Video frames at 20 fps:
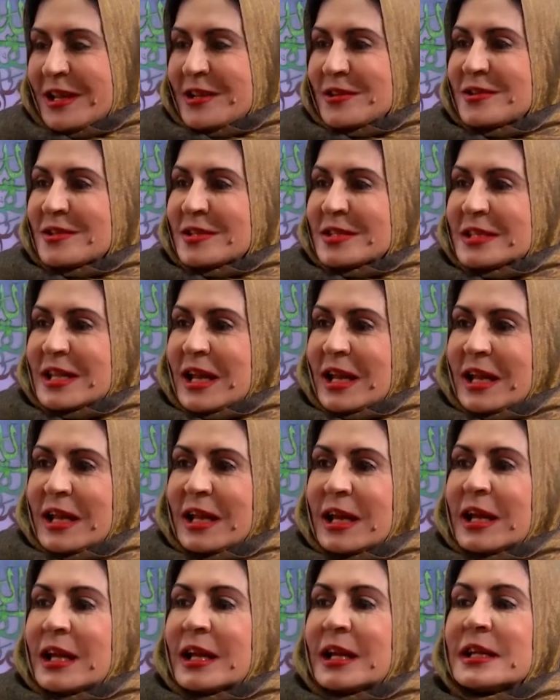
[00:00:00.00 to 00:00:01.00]
to
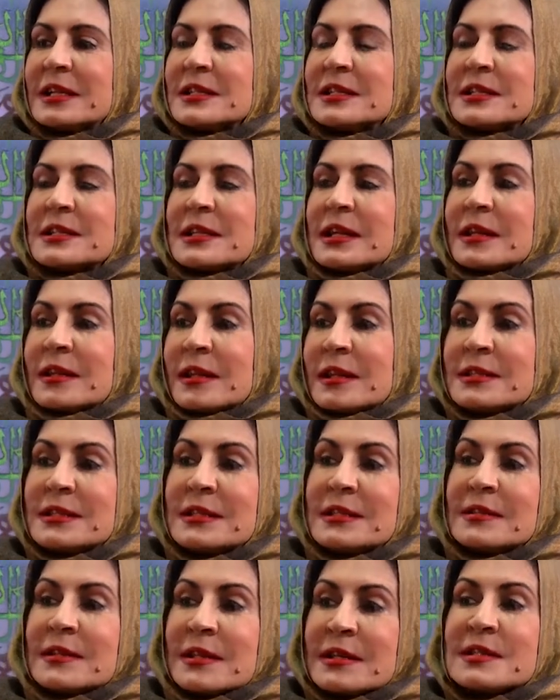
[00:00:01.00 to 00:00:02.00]
say it's this
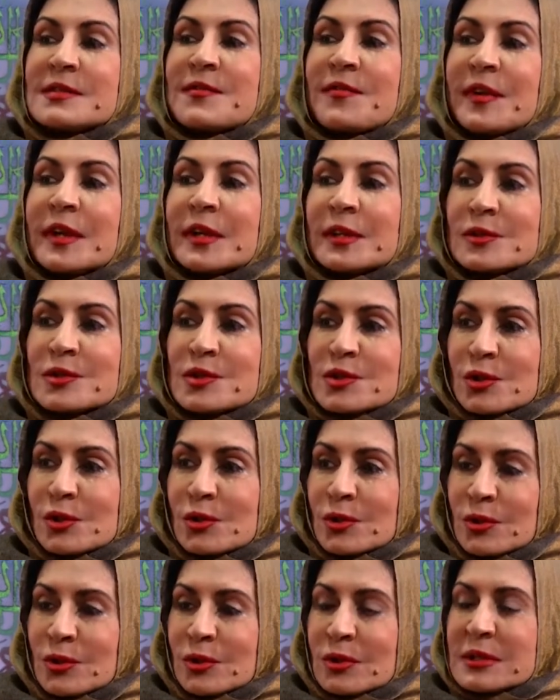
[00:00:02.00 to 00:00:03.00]
this feels
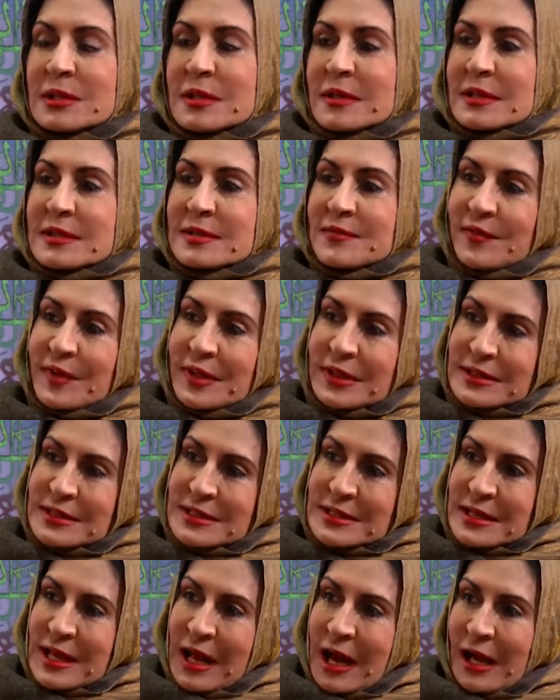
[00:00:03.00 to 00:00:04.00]
good this
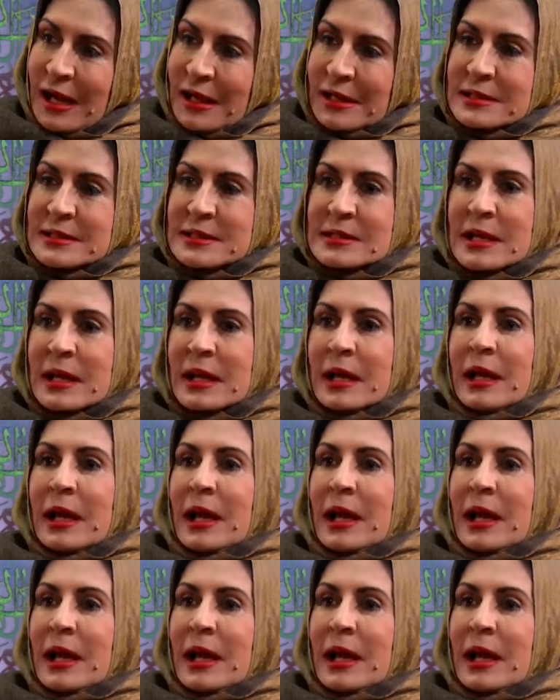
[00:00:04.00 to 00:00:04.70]
feels nice